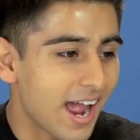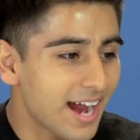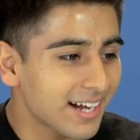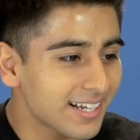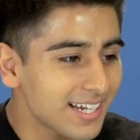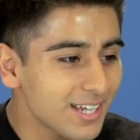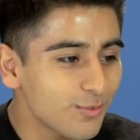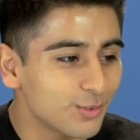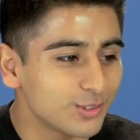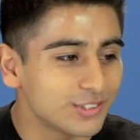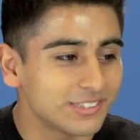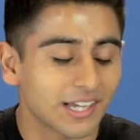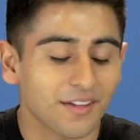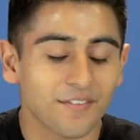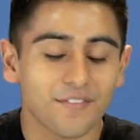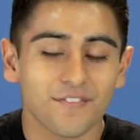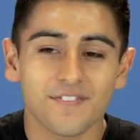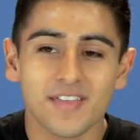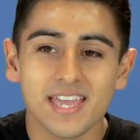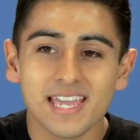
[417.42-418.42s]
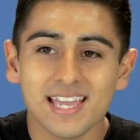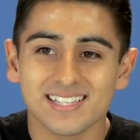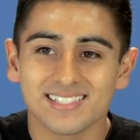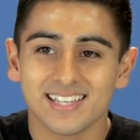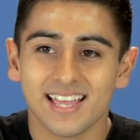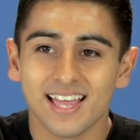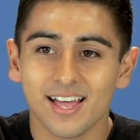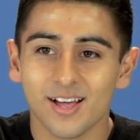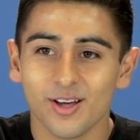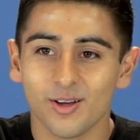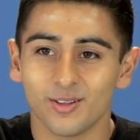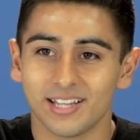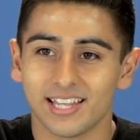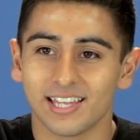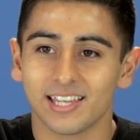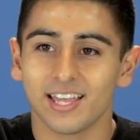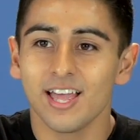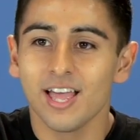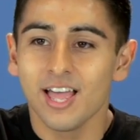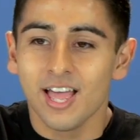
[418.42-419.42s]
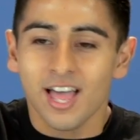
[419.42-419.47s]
acting was like fake as hell. Like,